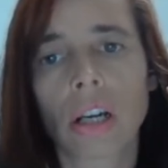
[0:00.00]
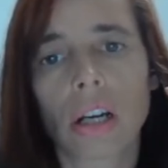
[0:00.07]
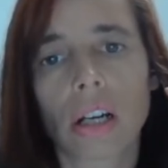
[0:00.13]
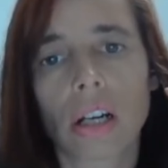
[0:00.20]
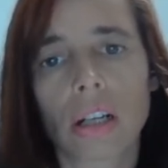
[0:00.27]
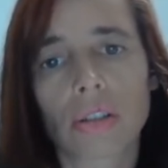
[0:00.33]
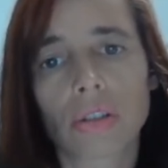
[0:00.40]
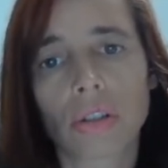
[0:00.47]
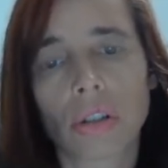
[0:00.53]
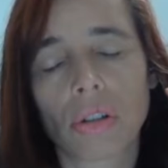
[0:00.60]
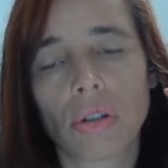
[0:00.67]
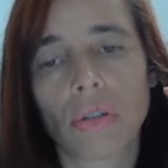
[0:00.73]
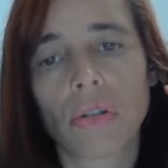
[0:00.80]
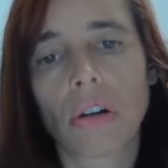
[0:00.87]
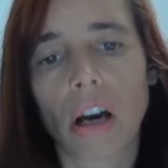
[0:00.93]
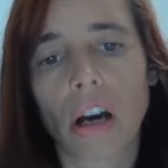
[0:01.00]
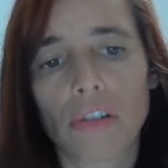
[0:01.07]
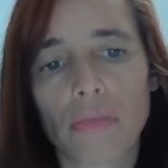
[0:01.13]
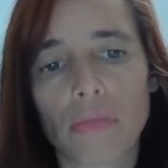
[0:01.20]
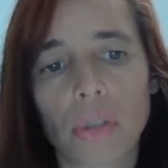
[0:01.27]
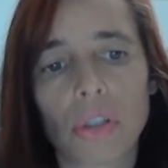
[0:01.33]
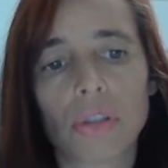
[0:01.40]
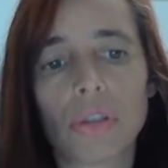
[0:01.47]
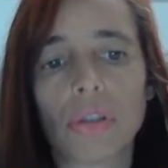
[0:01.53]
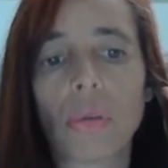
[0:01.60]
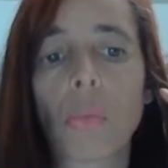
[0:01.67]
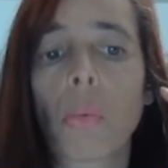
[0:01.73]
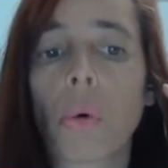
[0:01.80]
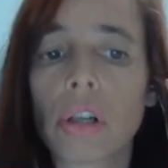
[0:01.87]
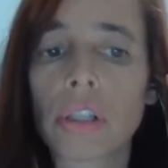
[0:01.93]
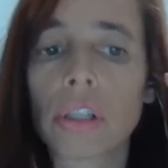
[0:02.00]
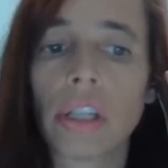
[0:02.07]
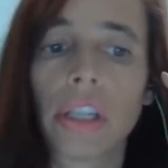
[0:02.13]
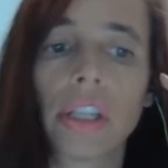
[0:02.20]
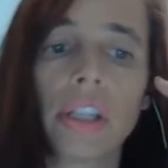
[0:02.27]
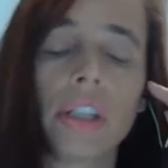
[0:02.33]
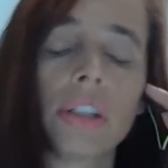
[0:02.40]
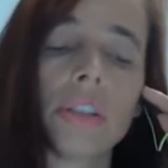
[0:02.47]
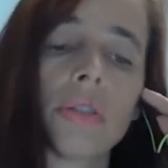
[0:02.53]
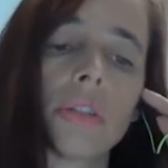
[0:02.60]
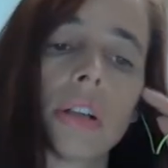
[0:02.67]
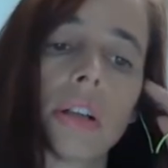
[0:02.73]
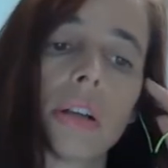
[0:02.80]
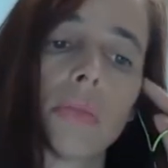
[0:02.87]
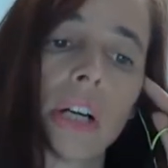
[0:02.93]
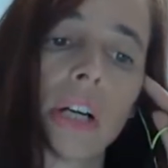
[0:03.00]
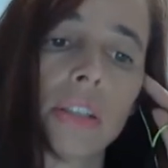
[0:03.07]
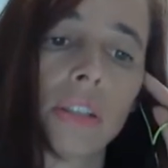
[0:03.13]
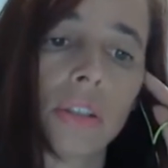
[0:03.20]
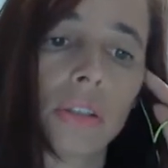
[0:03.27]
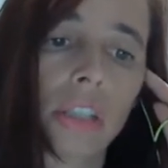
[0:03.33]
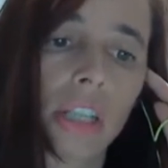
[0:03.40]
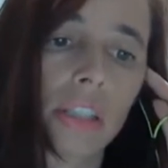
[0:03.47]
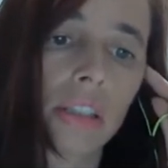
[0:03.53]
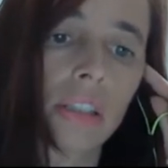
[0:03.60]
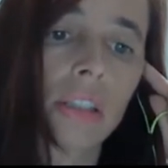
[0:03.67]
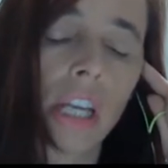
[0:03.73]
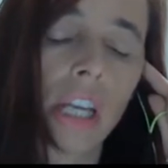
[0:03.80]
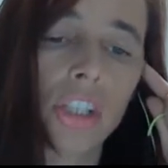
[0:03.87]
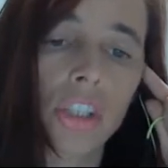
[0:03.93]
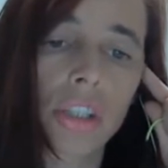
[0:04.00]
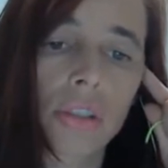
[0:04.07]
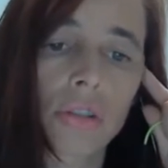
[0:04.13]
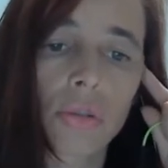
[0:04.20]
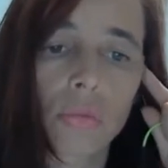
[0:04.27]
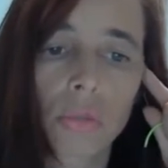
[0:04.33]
So I've put you one here by the United Nations,